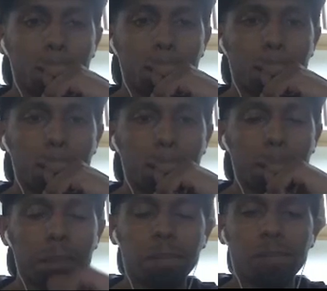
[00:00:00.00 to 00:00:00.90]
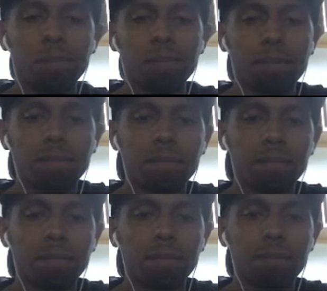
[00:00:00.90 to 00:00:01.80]
but still, okay, we
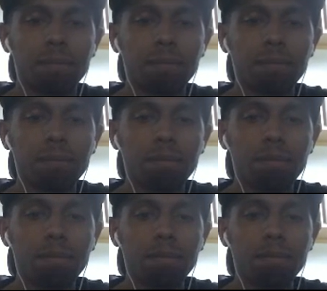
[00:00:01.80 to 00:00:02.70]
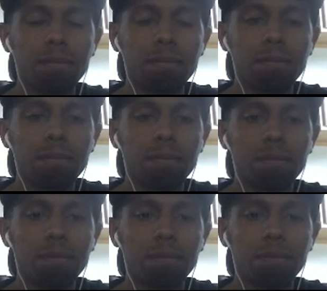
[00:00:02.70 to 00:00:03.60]
can try and do another
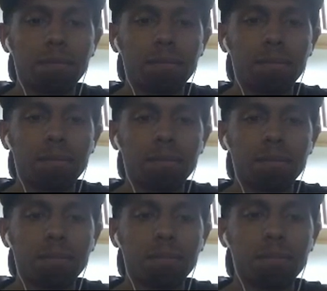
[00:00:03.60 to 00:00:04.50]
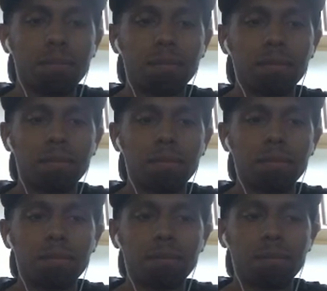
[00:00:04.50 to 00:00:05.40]
trophy review and see if I get the strength
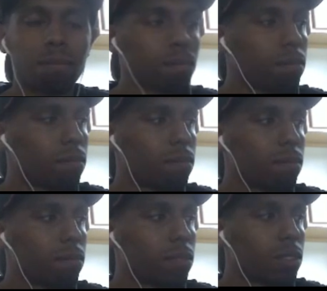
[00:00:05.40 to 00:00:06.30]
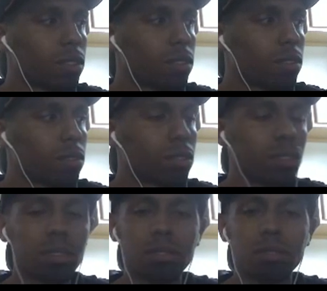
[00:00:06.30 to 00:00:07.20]
for it. I've been feeling really
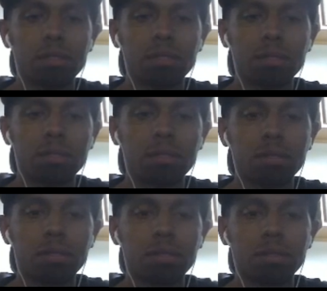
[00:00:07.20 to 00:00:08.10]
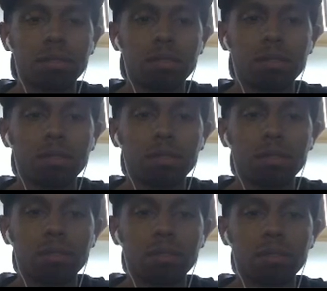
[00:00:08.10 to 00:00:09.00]
shitty lately in chemo. I
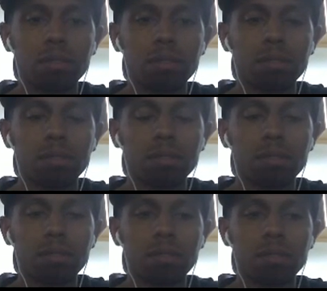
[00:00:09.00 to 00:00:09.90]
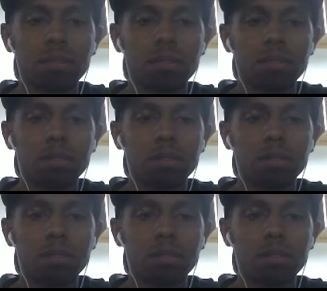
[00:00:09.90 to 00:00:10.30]
mean, it's not been